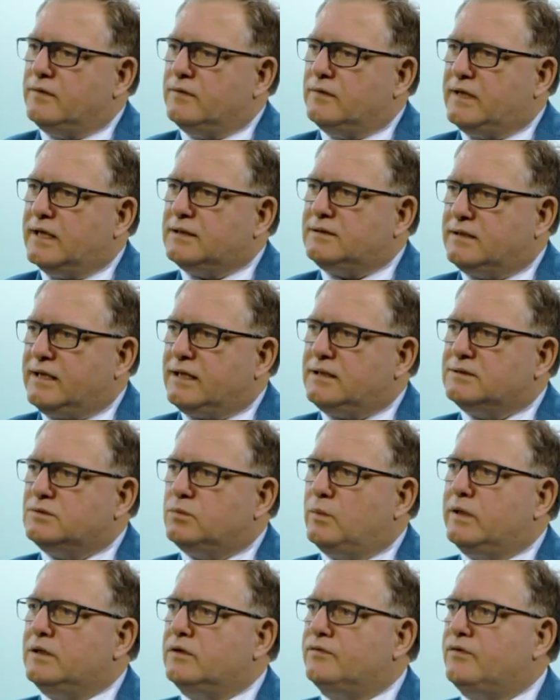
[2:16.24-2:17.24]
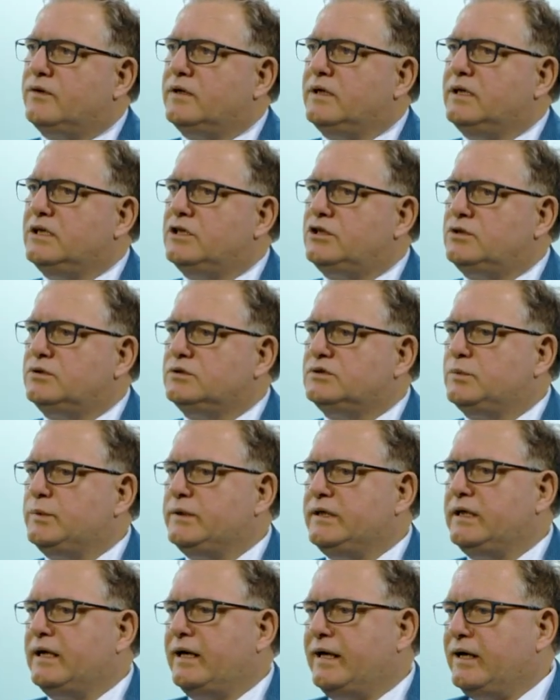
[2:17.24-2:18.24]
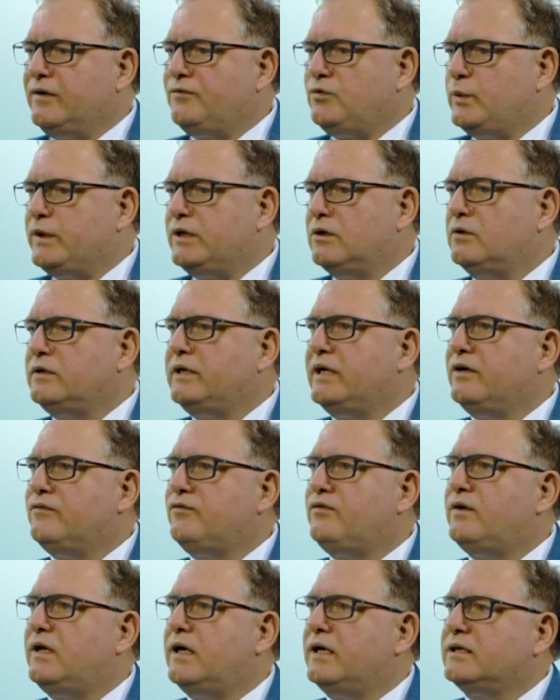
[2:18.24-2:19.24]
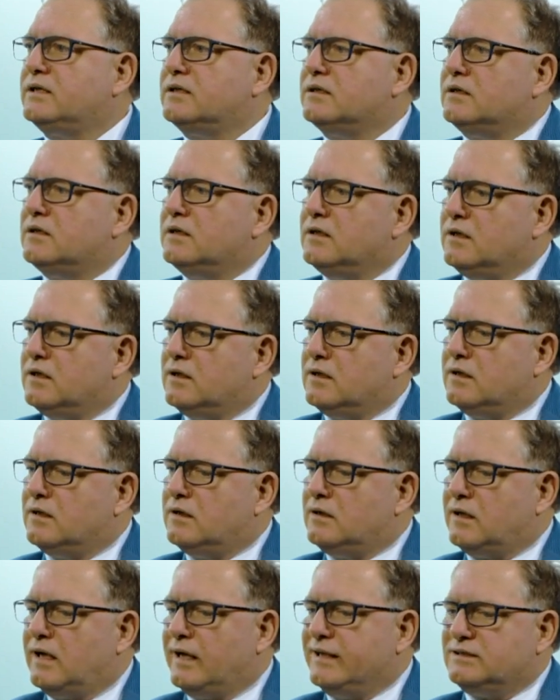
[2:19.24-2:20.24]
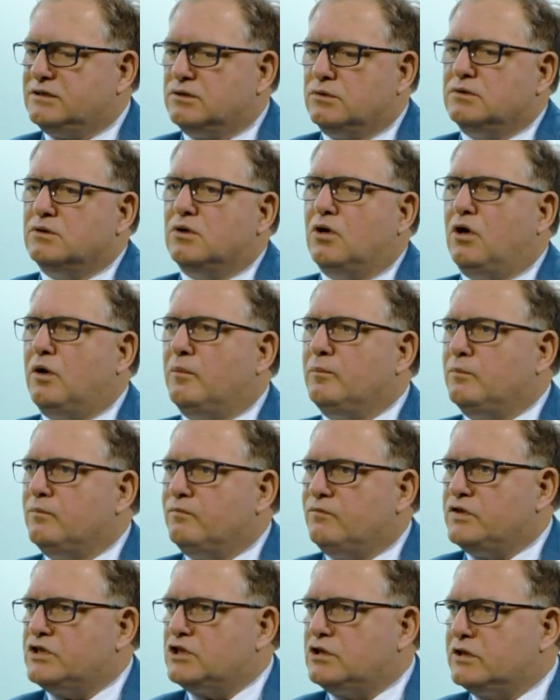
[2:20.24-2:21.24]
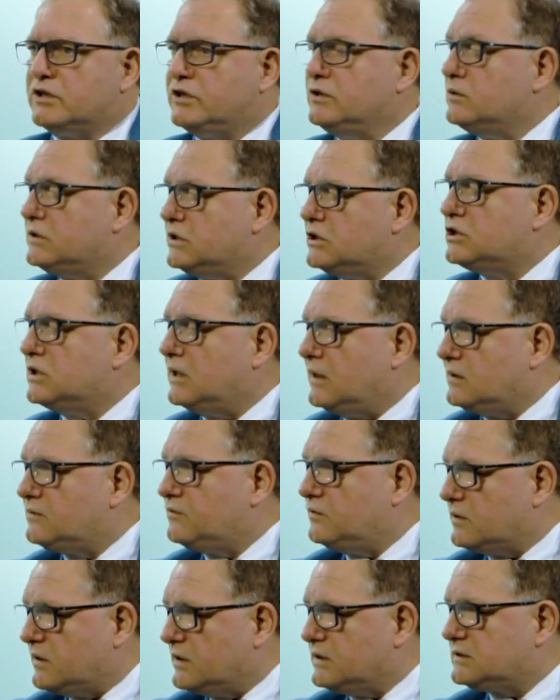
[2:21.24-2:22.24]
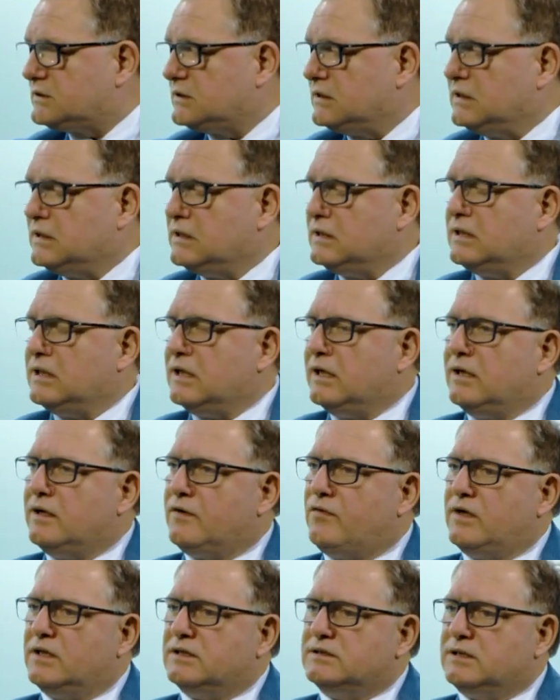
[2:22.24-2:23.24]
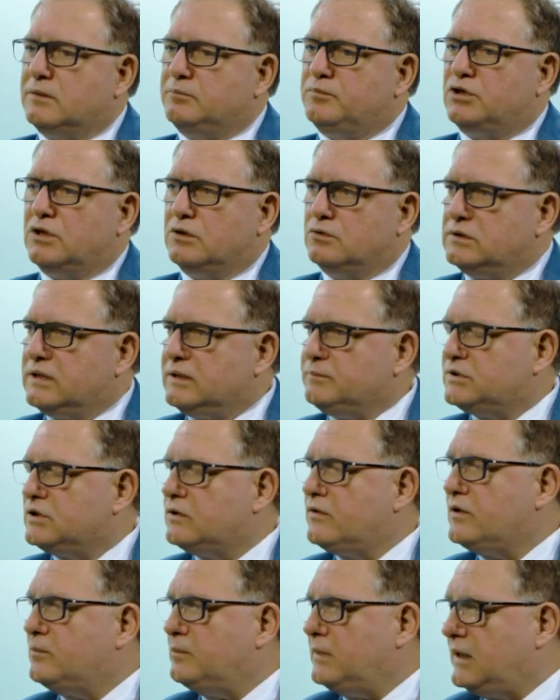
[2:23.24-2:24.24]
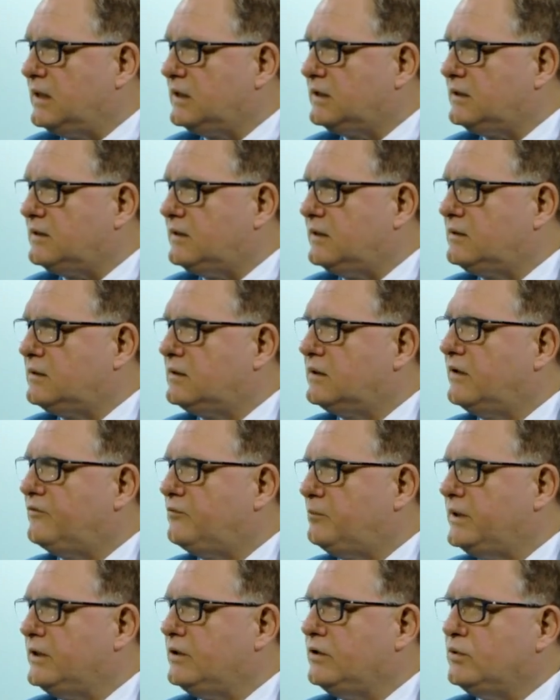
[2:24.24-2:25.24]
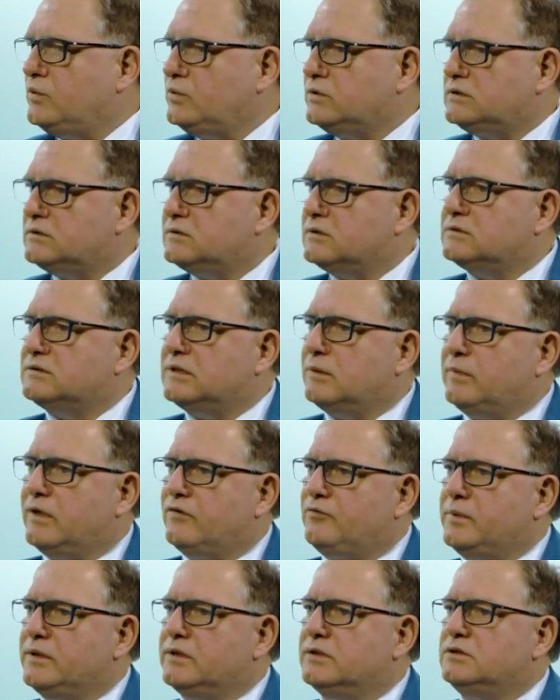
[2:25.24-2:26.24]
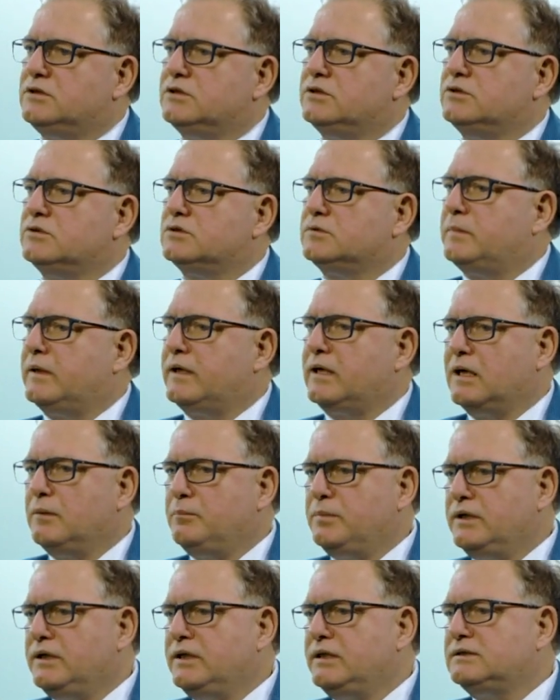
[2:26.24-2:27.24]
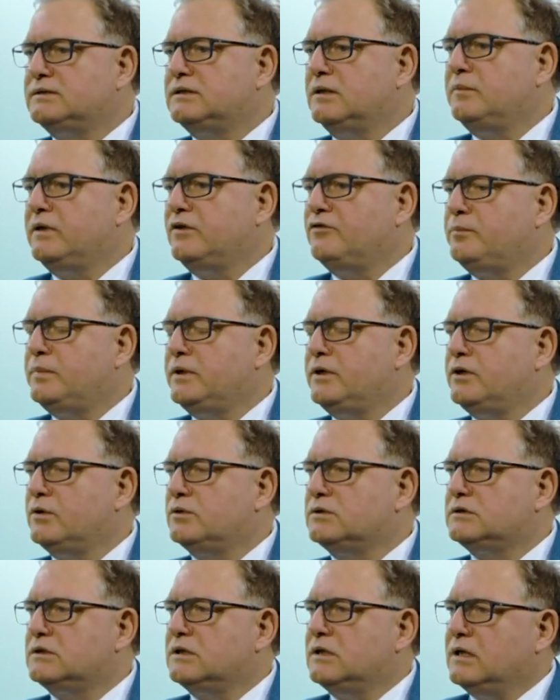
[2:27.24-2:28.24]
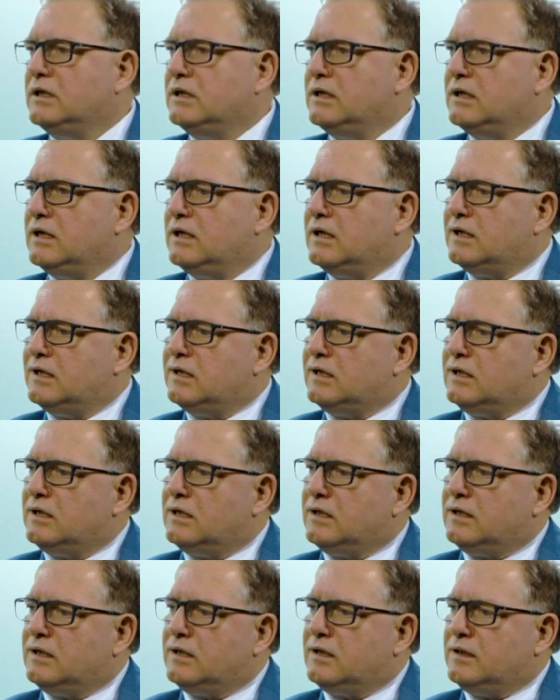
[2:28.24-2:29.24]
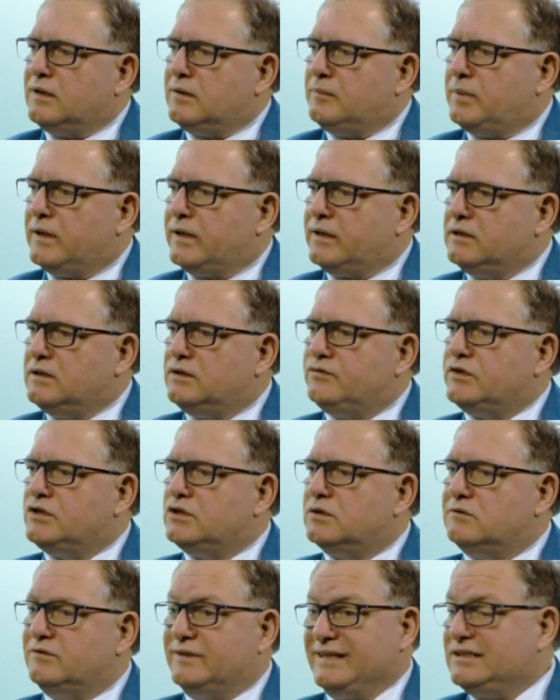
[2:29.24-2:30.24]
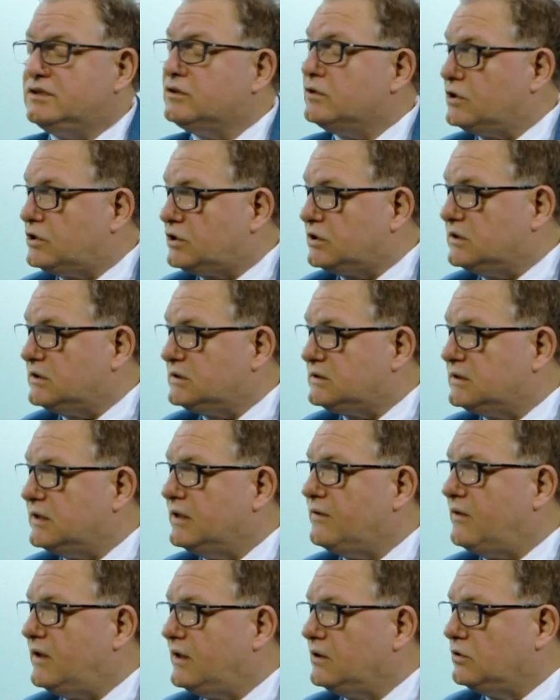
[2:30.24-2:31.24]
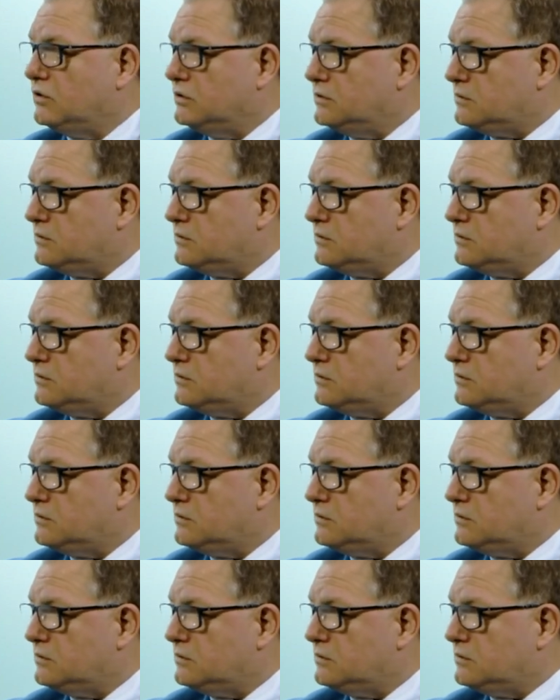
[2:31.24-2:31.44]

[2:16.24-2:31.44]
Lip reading: That is one of the issues we have. We don't have like a ISO norm visual acuity chart for this. There are some programs on the market that have been used. Some have been introduced by companies, some have been used by individual researchers and then